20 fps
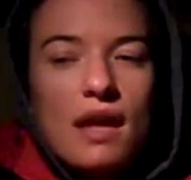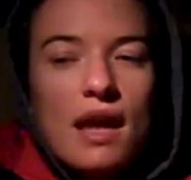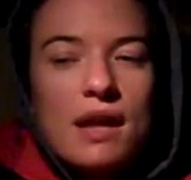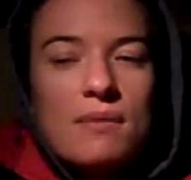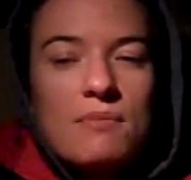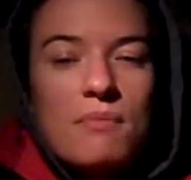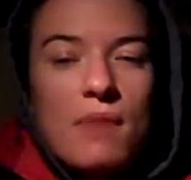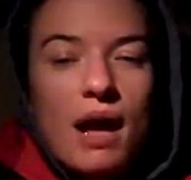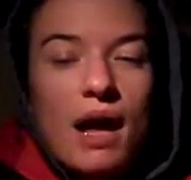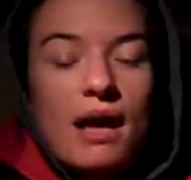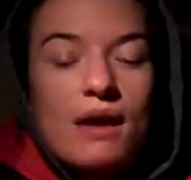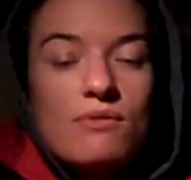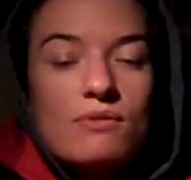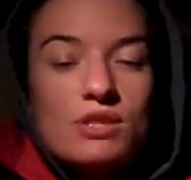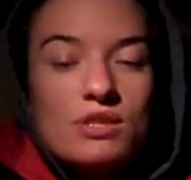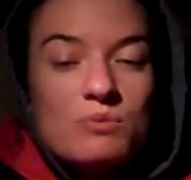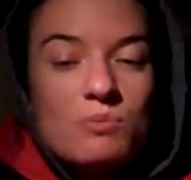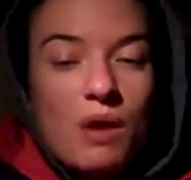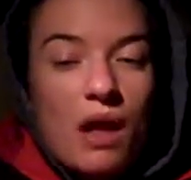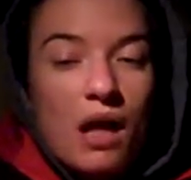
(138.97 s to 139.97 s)
and my
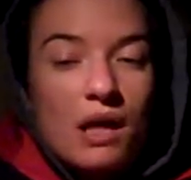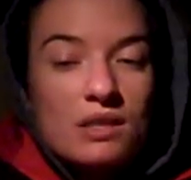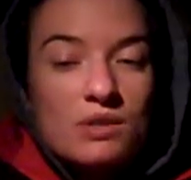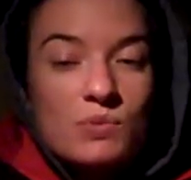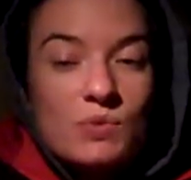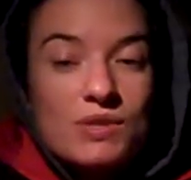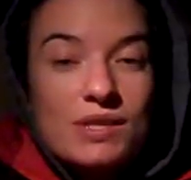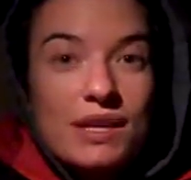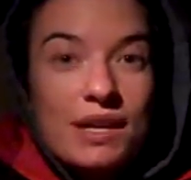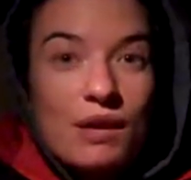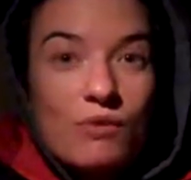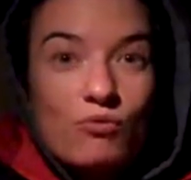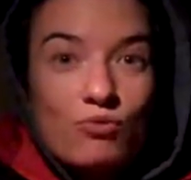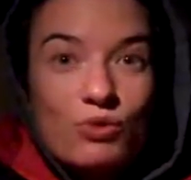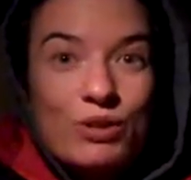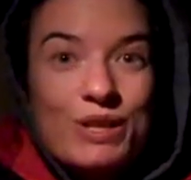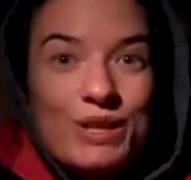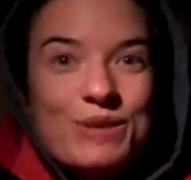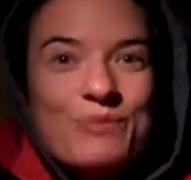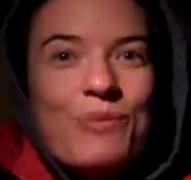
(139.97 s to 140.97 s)
response was that I
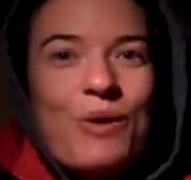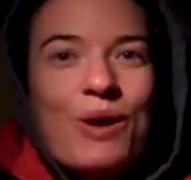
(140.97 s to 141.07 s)
really